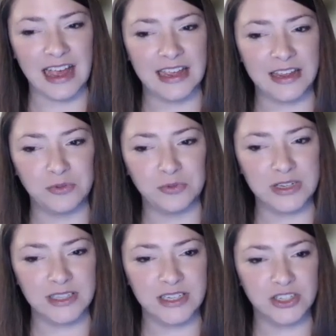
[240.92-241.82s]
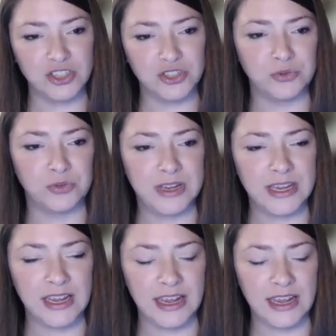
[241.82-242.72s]
I really
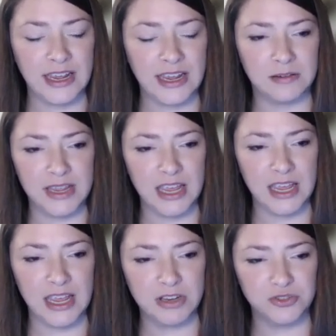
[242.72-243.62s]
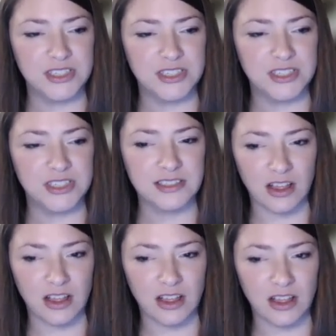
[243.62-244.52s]
enjoy and became interested in
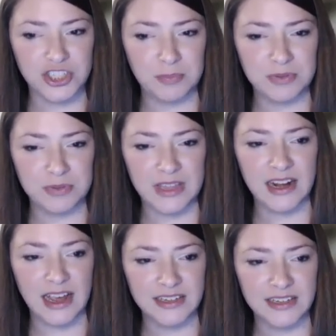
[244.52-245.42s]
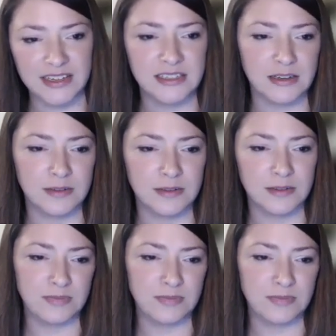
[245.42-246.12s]
the scholarship that connected